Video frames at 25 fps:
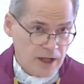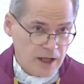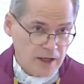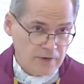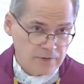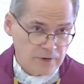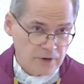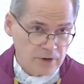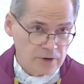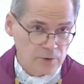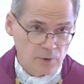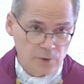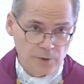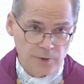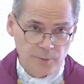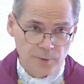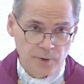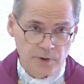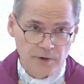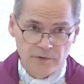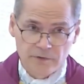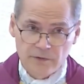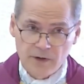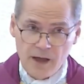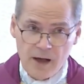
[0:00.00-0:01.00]
as our Lord
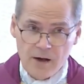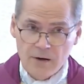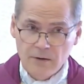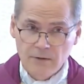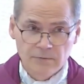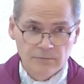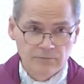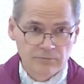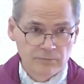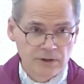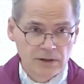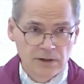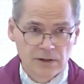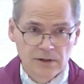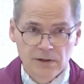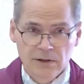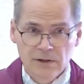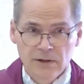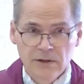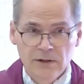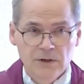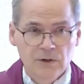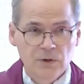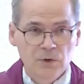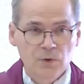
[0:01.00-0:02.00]
points out,
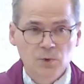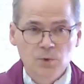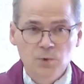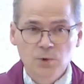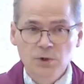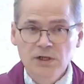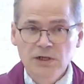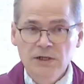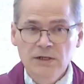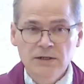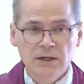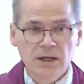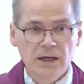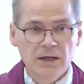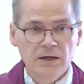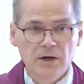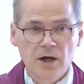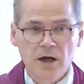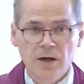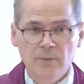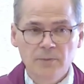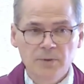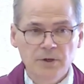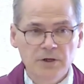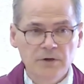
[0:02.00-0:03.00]
we
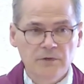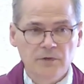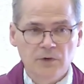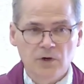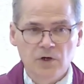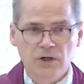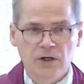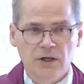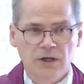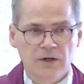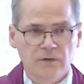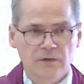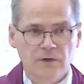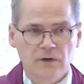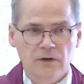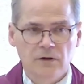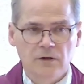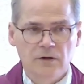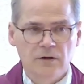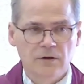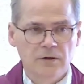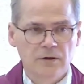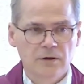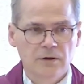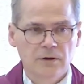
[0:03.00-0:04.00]
cannot be
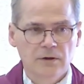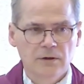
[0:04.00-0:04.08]
forgiven.